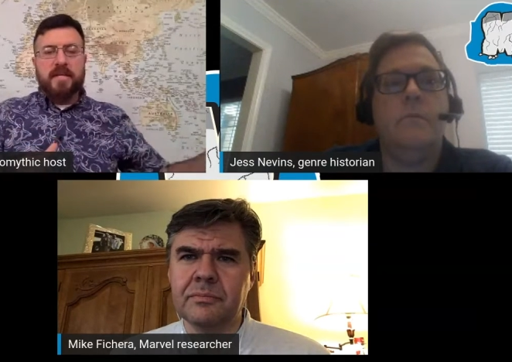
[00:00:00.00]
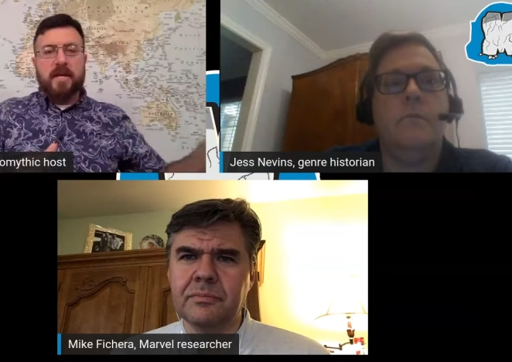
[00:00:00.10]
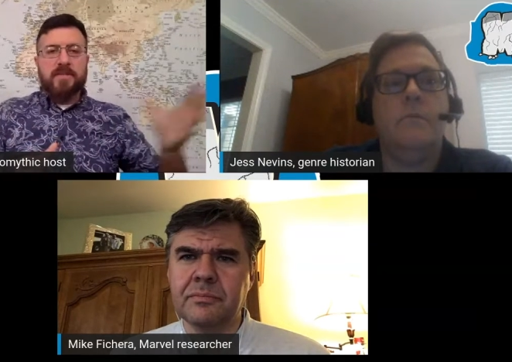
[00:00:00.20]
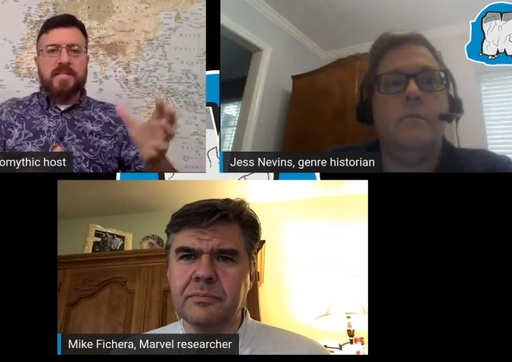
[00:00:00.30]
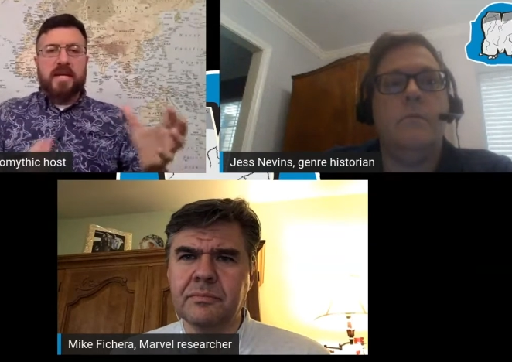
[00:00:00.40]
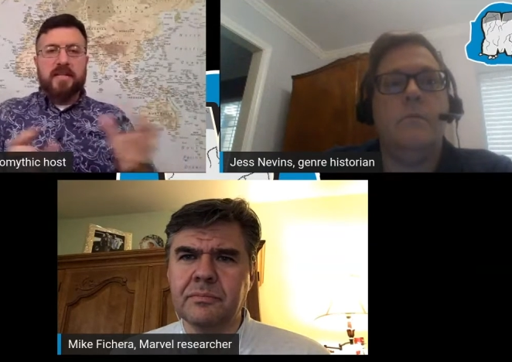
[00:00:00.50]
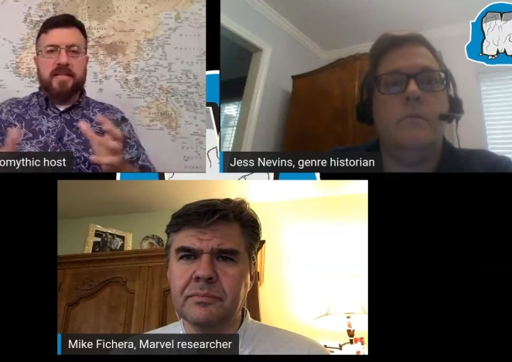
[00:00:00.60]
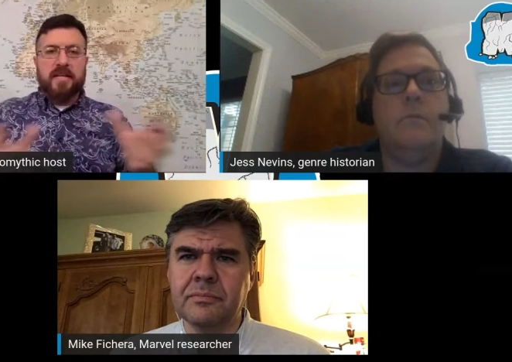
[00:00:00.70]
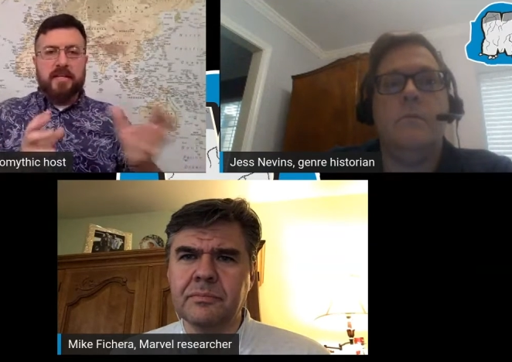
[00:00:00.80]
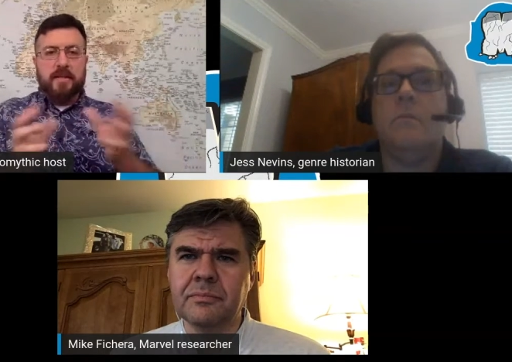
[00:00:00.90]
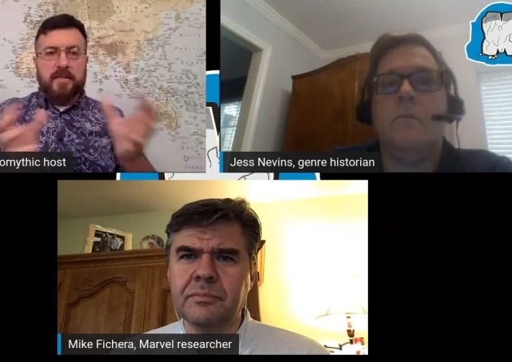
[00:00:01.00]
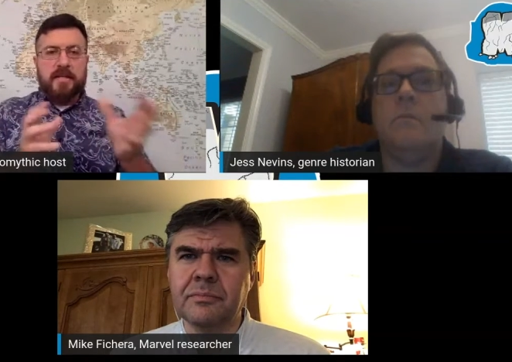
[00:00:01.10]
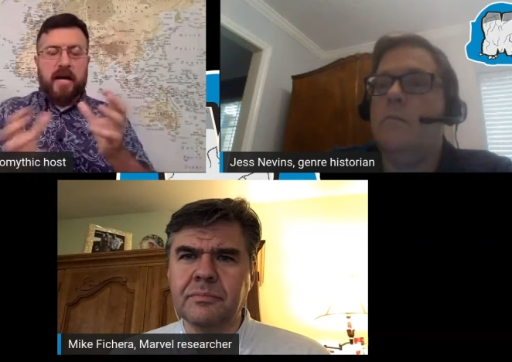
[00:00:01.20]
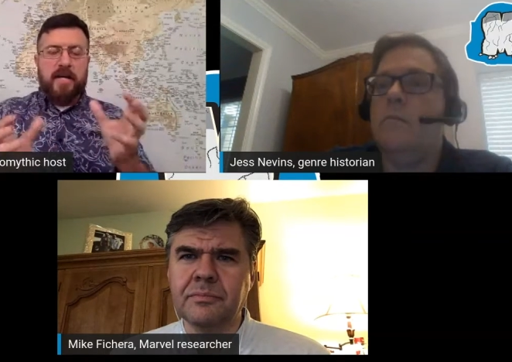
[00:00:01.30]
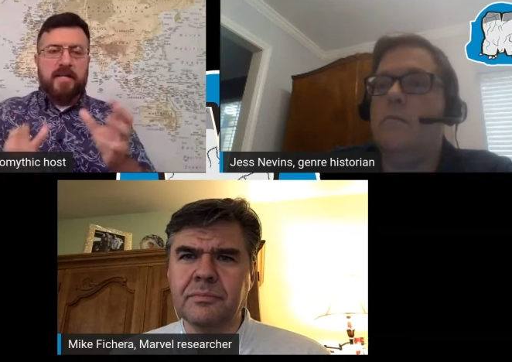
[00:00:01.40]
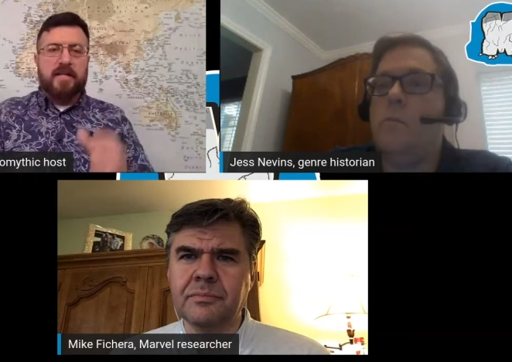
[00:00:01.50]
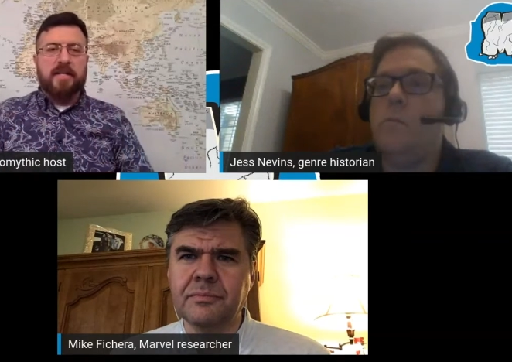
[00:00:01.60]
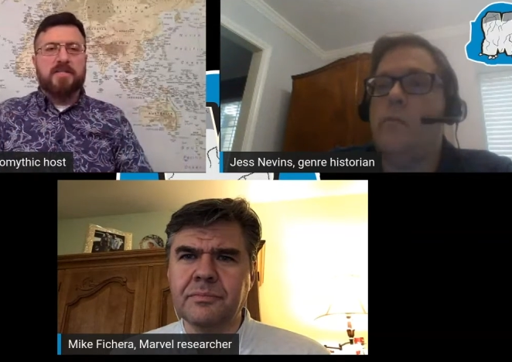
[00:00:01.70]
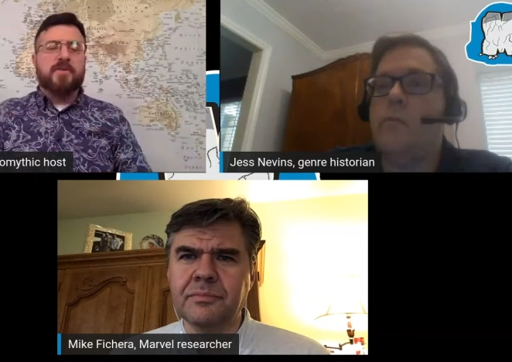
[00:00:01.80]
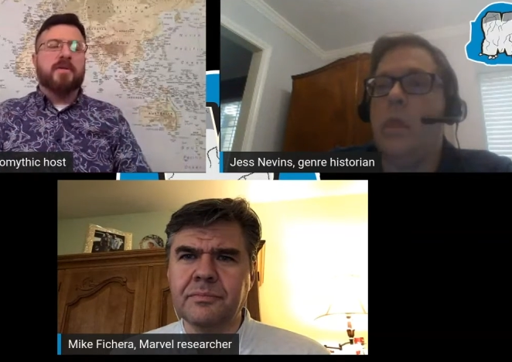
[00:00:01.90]
Speaker 1: take what stan lee did and, and tie it
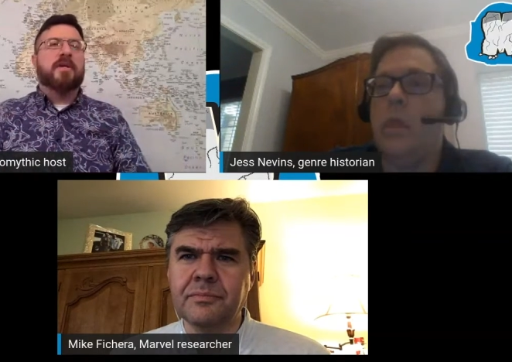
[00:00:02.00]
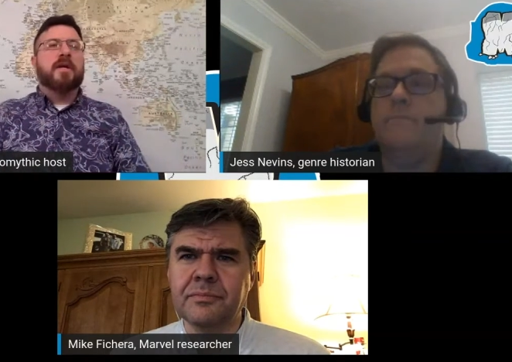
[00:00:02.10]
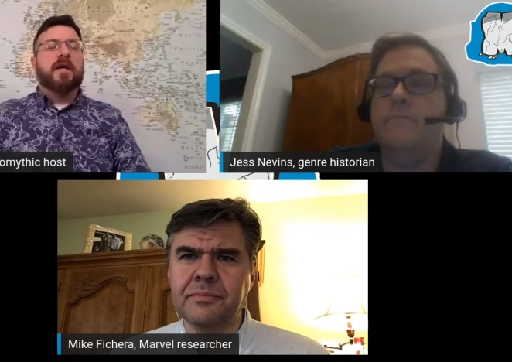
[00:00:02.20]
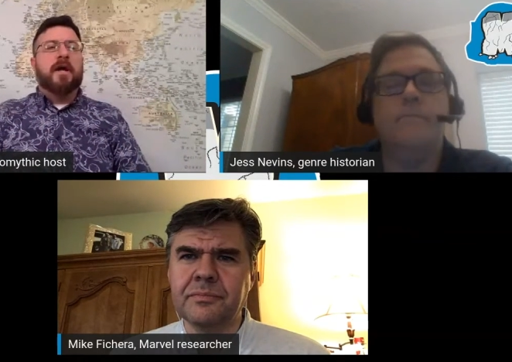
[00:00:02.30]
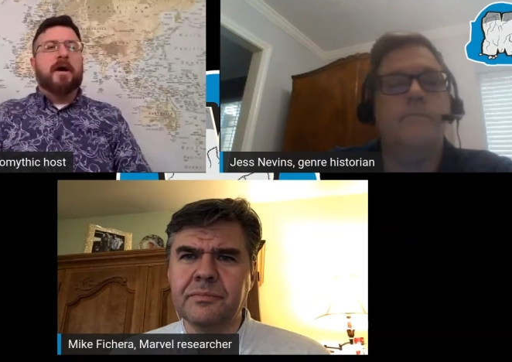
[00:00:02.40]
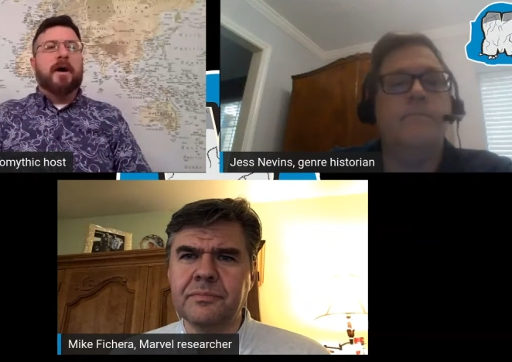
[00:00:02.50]
into history